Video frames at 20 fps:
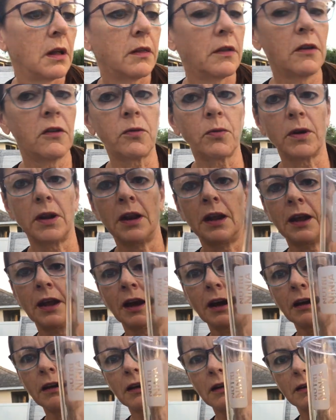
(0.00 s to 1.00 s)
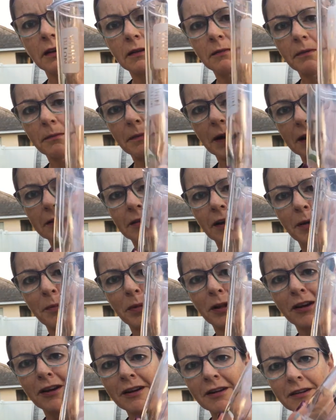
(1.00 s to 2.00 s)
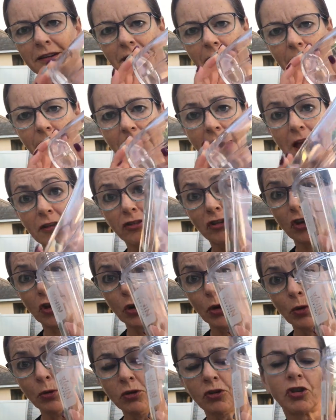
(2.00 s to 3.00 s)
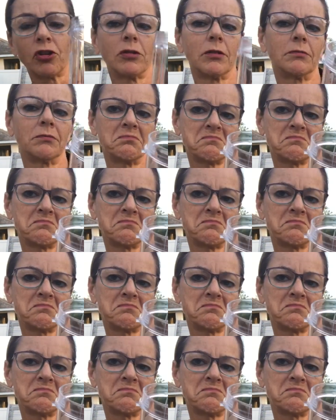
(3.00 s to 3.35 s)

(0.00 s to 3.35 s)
This one here, my tumbler, that's huge.